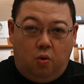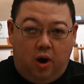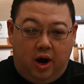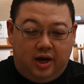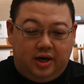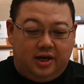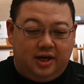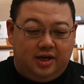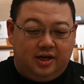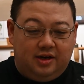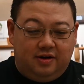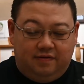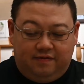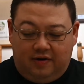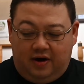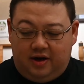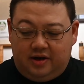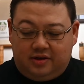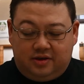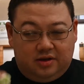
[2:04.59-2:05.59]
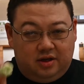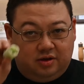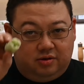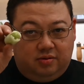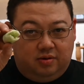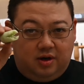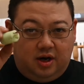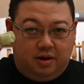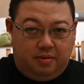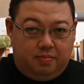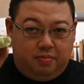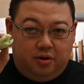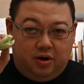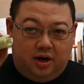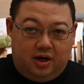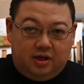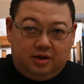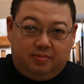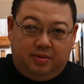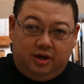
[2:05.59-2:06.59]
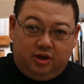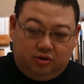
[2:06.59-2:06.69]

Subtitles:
winding device. This one I put onto my